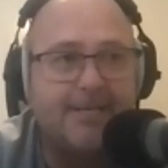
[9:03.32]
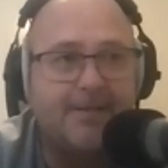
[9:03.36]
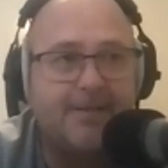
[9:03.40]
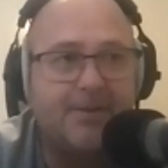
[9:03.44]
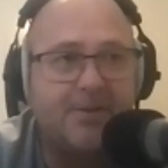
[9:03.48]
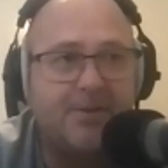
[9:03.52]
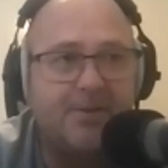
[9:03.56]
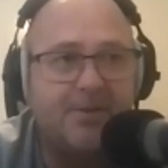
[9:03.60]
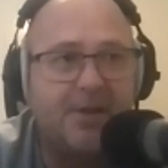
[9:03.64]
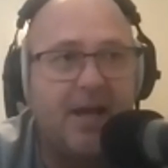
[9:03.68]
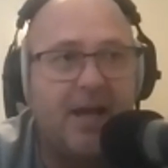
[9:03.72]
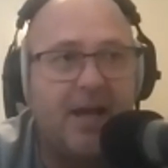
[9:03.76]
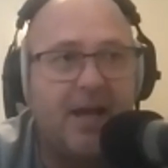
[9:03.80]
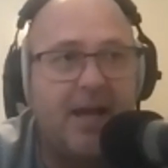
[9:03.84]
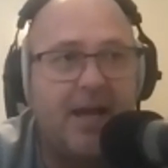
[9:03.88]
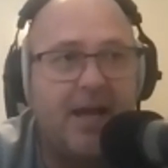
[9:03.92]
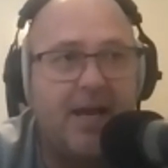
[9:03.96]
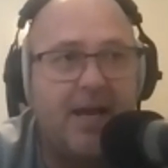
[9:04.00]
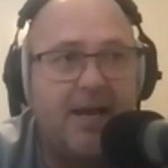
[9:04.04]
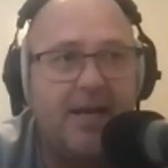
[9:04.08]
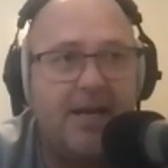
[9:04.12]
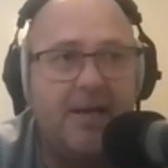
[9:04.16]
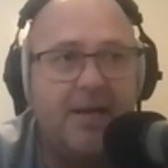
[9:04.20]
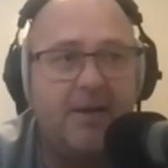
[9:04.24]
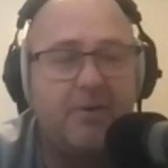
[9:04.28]

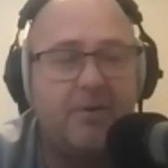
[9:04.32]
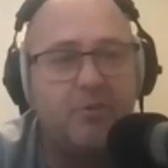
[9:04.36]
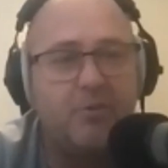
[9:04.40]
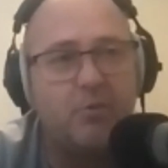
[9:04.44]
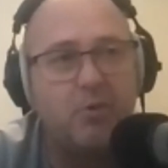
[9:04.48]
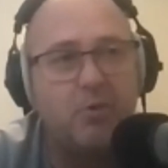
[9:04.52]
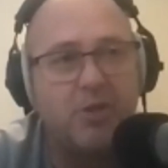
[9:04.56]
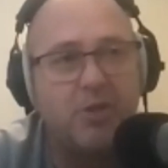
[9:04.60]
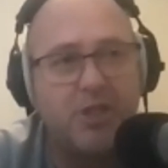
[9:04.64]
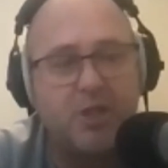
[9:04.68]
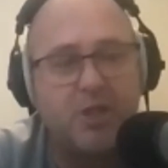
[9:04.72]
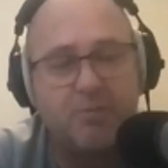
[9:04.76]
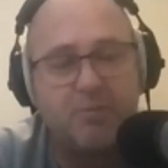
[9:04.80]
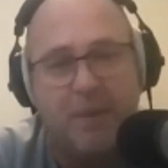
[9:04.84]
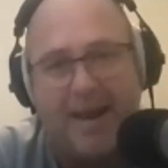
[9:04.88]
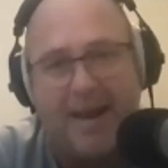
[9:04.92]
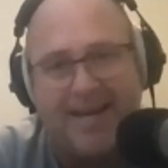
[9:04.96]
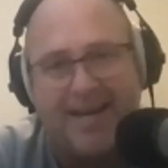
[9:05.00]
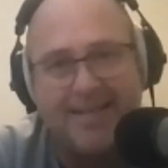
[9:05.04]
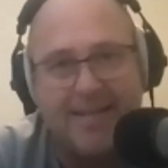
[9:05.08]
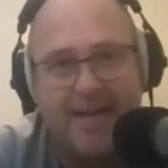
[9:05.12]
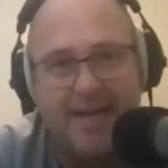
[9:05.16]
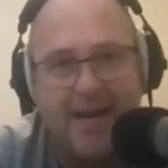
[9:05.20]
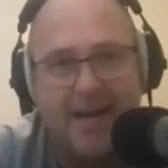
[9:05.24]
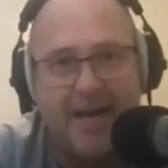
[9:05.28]
they
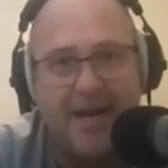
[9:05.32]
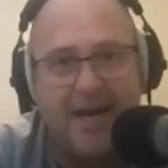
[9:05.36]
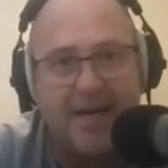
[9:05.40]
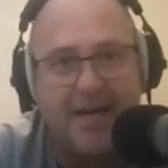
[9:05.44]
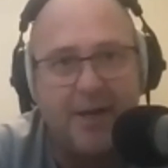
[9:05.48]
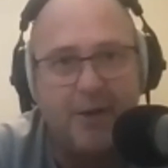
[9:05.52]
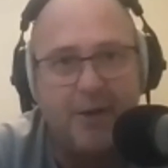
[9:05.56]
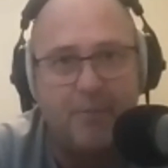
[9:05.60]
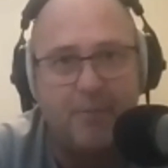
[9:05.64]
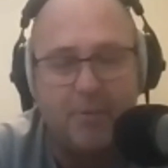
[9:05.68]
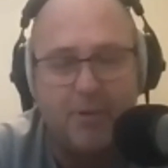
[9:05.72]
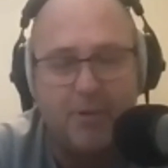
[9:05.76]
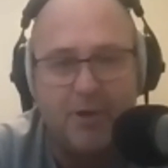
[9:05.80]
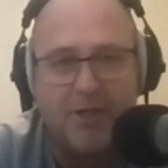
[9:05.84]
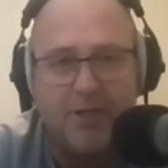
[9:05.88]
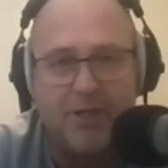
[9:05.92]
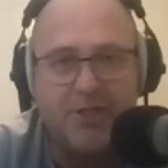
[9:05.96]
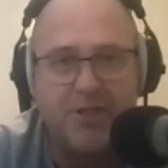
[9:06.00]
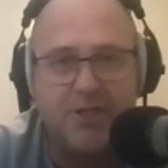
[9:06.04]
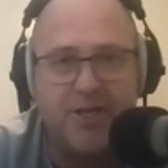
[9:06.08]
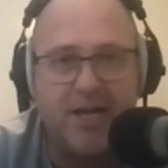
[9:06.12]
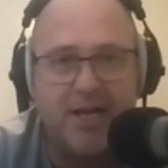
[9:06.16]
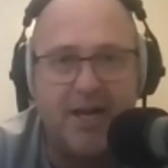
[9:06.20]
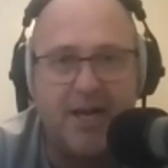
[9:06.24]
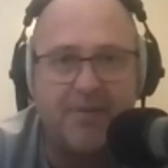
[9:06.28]
respect and
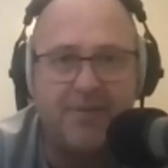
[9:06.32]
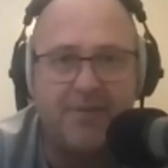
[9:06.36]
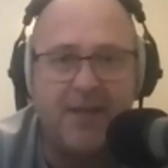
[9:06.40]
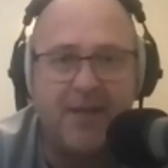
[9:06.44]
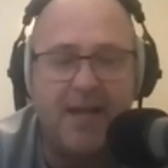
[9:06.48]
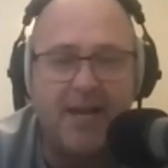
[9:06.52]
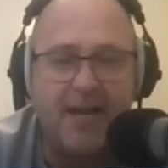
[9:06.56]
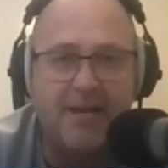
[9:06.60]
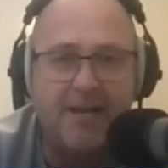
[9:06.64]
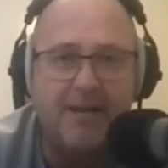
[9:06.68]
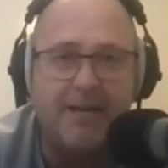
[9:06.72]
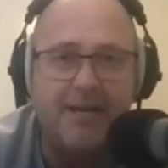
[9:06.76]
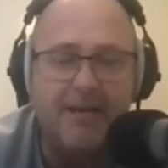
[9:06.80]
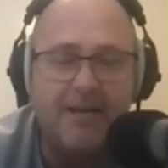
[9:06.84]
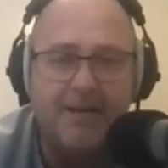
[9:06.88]
appreciate that.